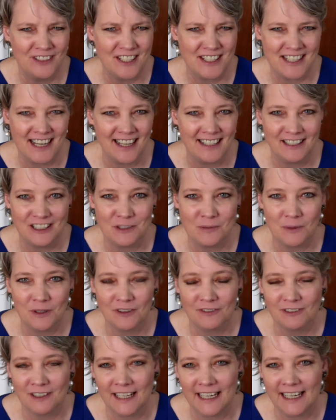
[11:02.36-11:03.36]
design these
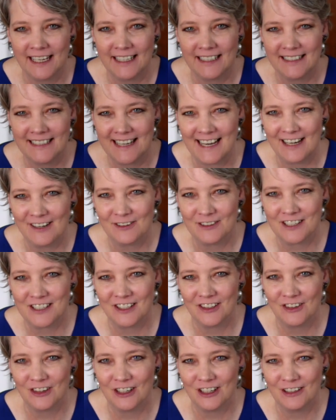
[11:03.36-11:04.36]
beautiful handouts
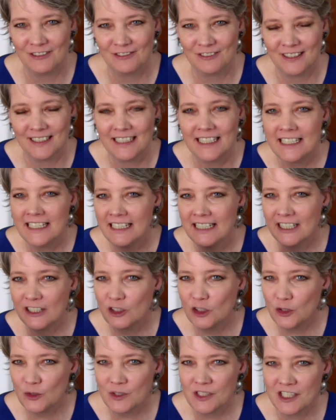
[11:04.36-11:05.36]
and often
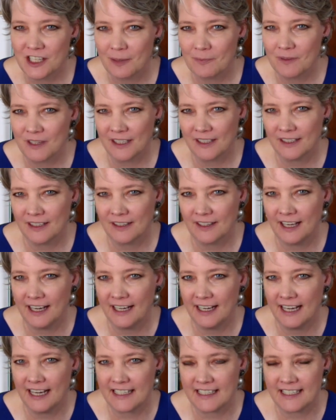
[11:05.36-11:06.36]
include something
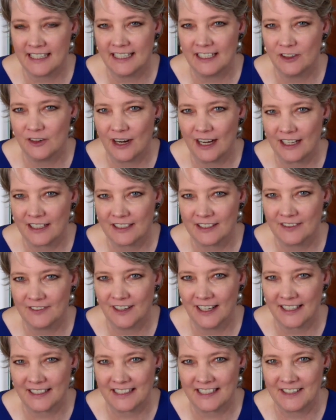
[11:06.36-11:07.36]
that has an interactive
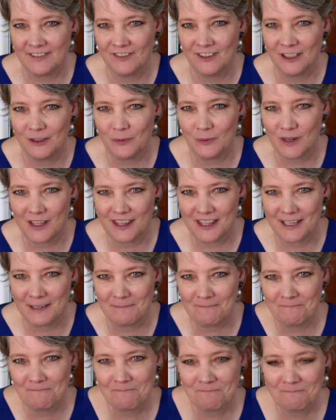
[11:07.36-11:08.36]
activity with it.